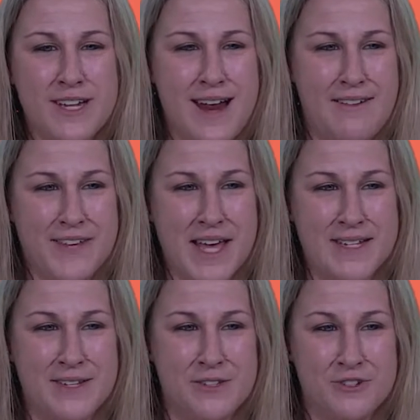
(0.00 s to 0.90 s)
navigate
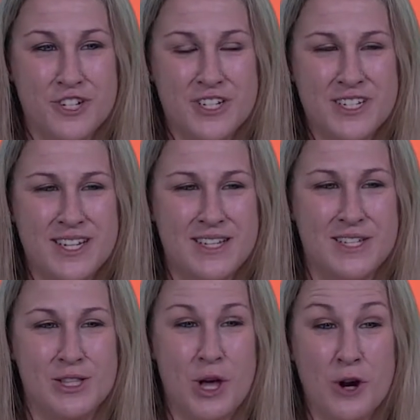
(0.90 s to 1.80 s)
solutions to
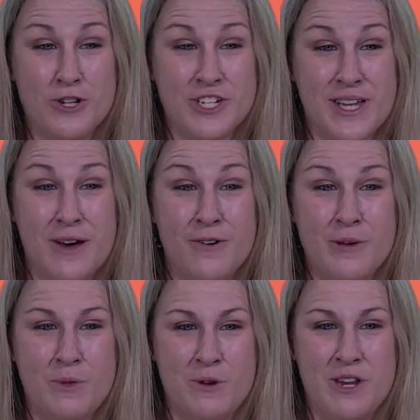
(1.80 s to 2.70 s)
these large-scale
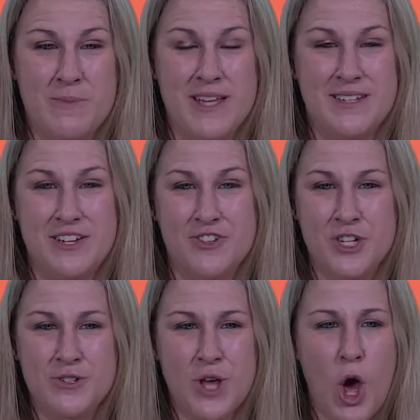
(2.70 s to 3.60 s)
community-based
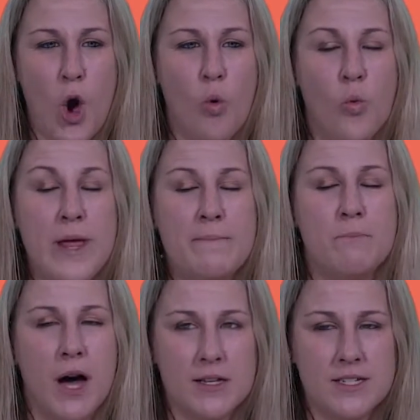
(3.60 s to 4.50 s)
issues, we
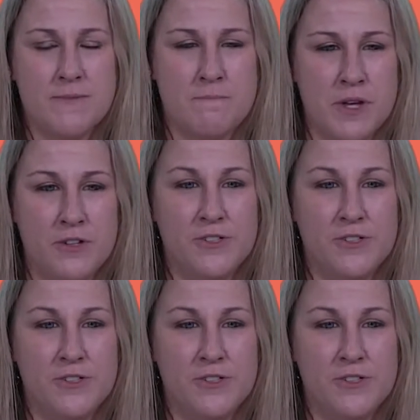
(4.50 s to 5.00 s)
must build